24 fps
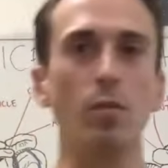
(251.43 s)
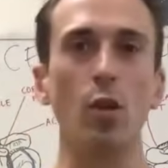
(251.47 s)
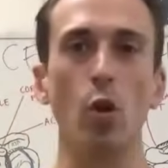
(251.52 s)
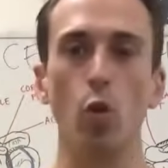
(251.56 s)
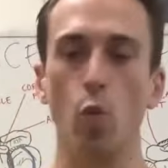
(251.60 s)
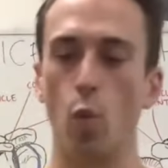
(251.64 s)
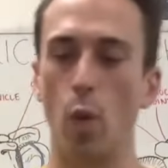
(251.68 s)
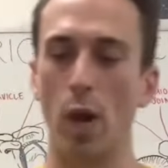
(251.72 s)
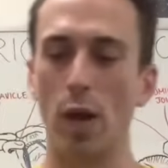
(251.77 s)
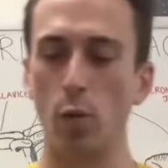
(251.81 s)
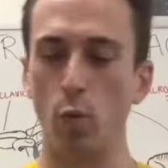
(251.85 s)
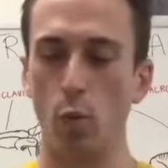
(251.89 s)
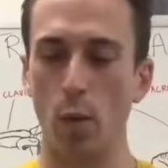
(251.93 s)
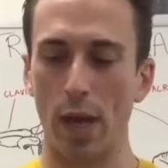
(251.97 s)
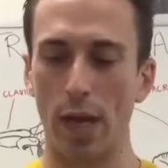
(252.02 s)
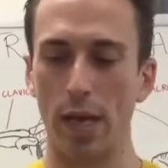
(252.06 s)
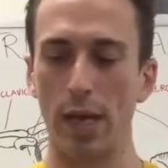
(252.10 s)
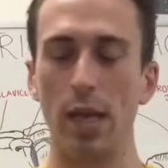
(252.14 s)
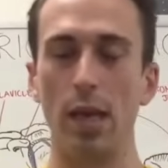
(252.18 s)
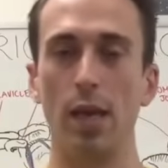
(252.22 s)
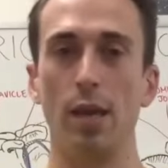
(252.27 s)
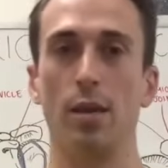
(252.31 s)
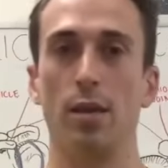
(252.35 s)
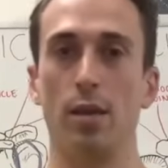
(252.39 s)
When
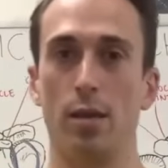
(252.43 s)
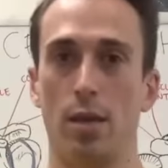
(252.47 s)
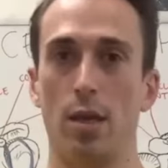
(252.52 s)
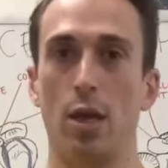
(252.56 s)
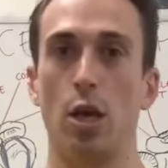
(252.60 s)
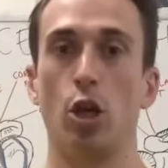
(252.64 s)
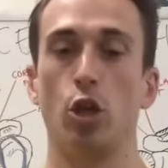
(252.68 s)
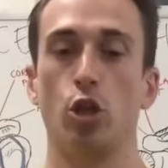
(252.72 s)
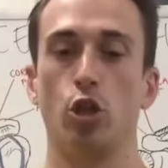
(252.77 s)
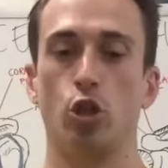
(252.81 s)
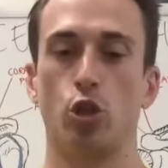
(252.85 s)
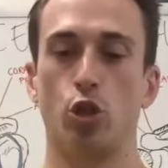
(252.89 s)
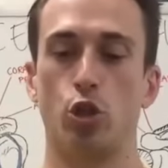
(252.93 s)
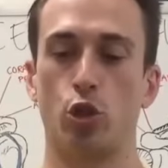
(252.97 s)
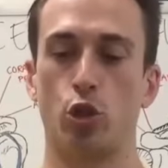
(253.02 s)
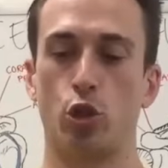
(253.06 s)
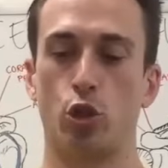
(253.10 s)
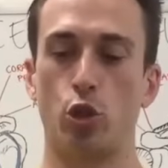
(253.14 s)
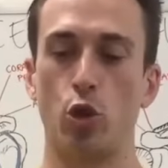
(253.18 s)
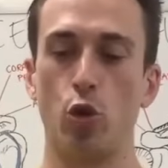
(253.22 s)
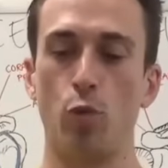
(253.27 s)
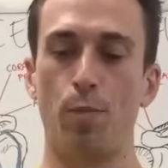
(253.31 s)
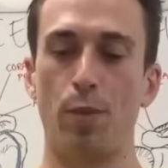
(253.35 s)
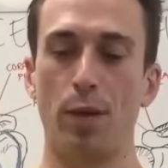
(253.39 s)
we
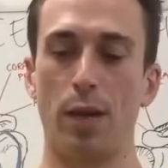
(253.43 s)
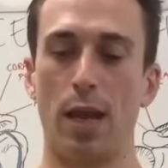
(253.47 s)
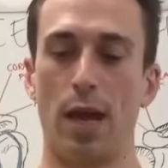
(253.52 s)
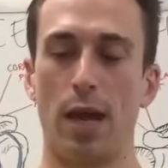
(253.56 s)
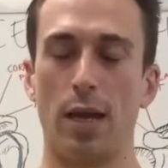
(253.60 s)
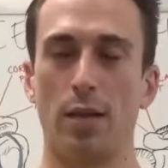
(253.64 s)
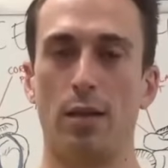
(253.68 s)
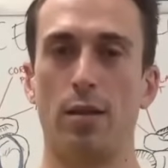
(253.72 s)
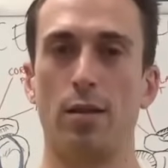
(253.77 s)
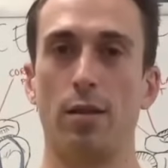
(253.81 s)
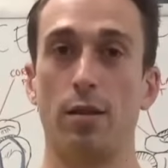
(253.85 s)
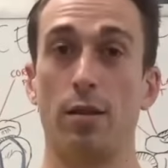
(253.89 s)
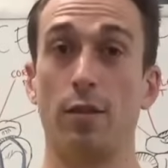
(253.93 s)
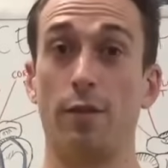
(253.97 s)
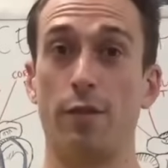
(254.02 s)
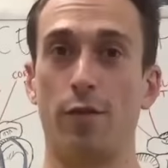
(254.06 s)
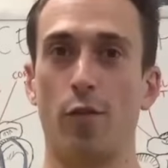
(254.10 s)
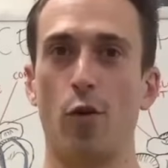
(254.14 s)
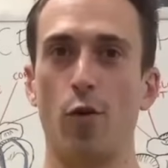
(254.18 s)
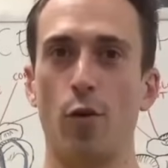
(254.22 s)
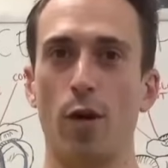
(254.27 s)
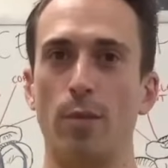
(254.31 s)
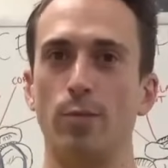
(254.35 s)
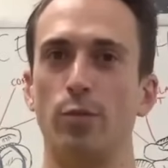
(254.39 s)
supinate the
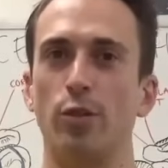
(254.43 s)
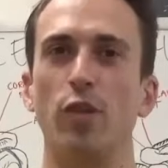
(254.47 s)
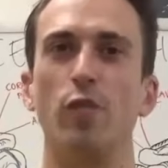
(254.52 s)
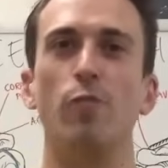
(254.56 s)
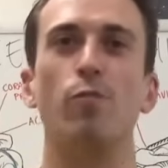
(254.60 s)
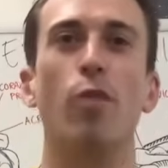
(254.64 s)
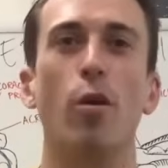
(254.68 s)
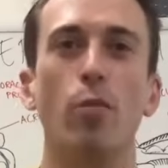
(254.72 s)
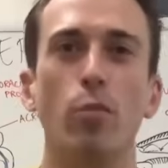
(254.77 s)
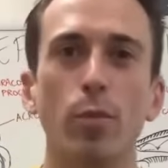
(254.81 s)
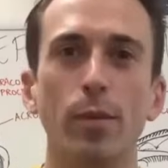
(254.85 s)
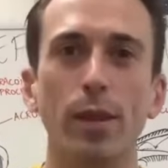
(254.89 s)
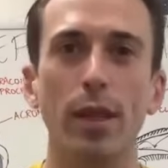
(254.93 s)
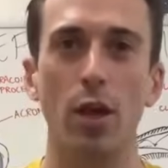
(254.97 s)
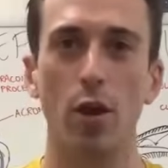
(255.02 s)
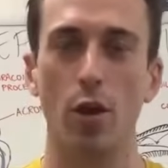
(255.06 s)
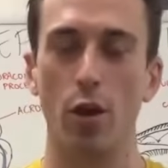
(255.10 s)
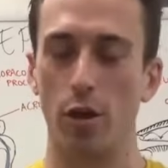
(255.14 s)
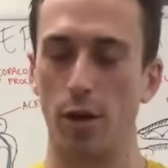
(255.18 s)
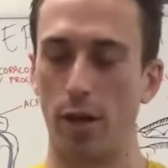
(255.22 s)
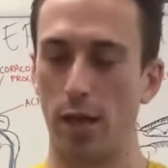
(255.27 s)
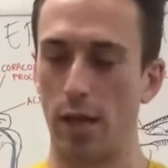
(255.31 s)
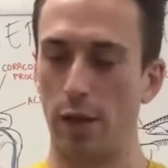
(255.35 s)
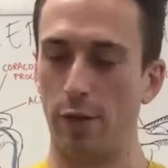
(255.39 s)
forearm, so you've probably
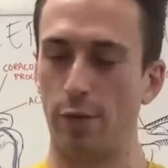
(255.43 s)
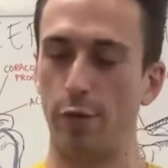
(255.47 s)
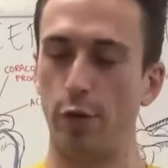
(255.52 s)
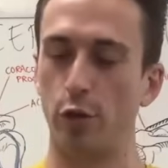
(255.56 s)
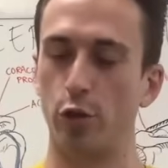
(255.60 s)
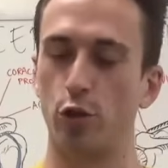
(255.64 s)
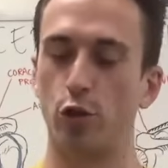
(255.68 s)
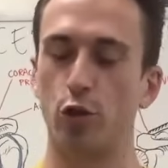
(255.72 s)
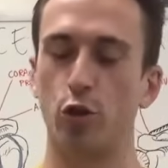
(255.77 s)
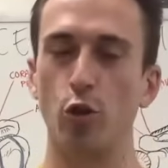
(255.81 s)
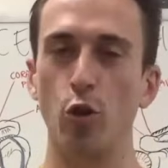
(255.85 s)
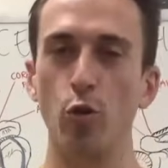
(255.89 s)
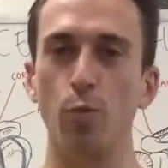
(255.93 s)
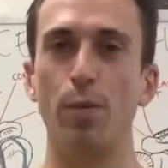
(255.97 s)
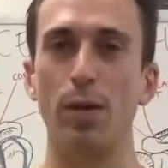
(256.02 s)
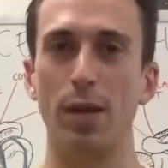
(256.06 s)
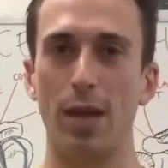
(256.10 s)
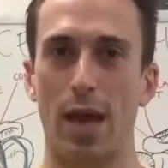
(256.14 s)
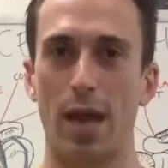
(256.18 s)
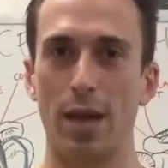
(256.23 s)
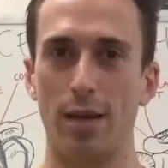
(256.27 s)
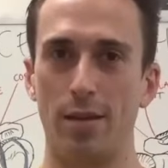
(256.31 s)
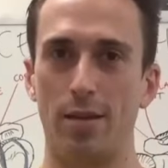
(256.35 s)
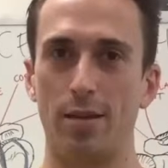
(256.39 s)
heard if you
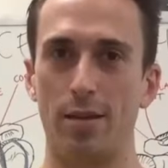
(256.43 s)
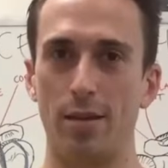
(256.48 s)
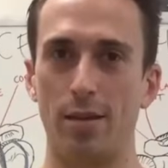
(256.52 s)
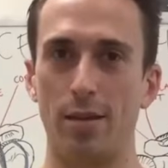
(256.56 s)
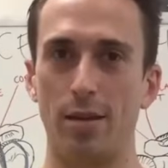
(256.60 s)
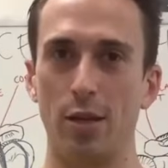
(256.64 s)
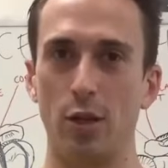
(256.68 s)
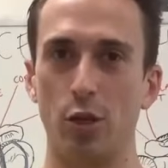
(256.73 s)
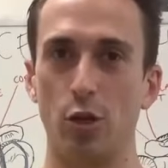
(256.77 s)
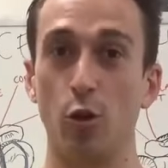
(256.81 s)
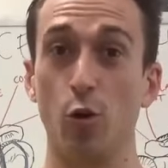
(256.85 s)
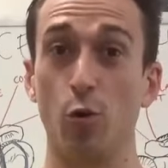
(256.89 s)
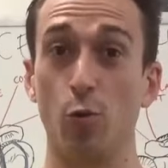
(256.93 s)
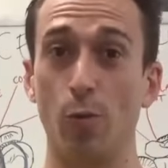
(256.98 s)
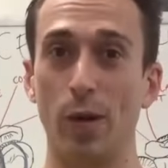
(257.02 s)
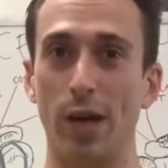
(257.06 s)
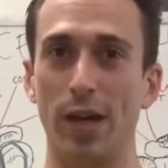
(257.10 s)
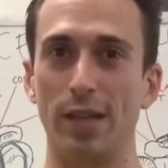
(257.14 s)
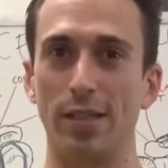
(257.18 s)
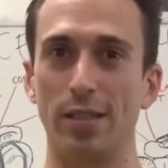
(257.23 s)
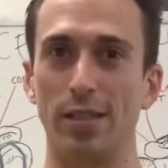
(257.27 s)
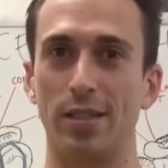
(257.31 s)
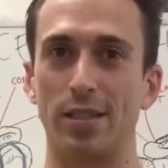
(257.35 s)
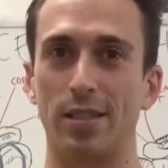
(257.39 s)
supinate, your
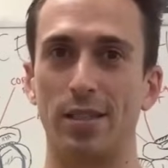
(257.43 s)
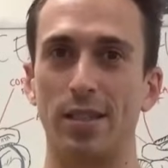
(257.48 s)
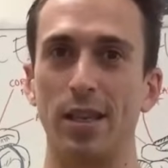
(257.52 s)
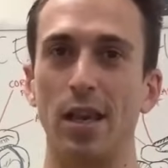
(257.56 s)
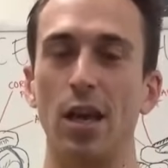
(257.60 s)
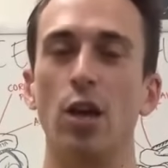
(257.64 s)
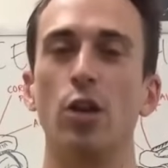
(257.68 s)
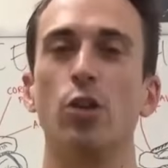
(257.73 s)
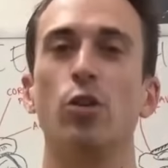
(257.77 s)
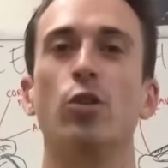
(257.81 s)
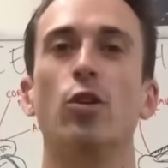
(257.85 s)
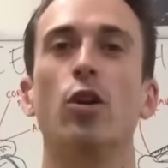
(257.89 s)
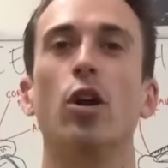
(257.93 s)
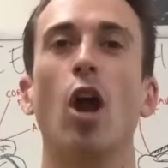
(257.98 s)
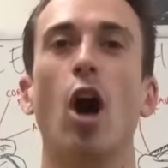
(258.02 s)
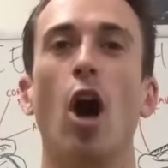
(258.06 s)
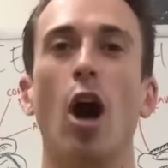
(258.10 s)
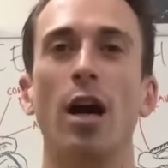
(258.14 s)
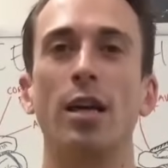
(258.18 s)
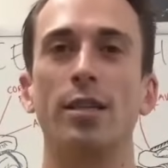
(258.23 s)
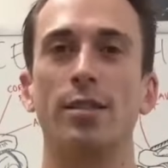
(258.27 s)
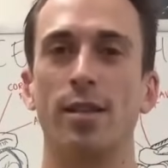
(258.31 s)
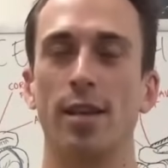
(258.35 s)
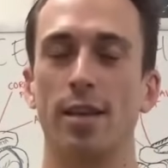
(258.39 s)
wrists, you're gonna
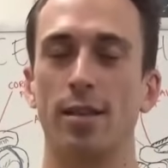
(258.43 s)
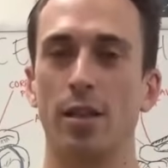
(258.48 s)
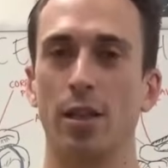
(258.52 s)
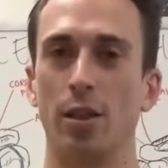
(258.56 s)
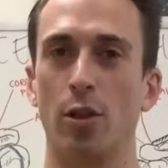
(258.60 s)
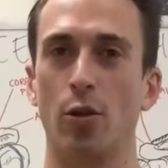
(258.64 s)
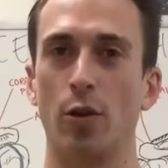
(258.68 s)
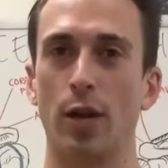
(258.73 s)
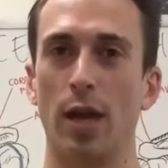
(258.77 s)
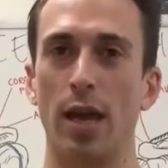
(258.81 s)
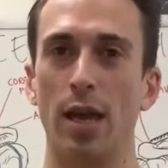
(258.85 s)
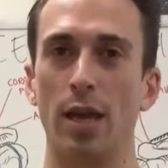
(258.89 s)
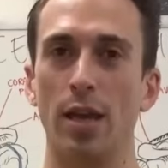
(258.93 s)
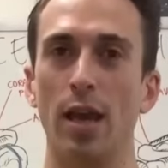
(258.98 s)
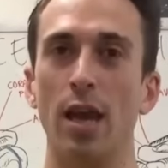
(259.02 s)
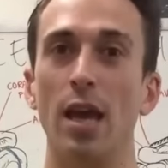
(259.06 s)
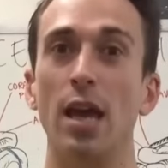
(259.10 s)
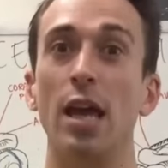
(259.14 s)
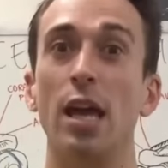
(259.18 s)
isolate the long head.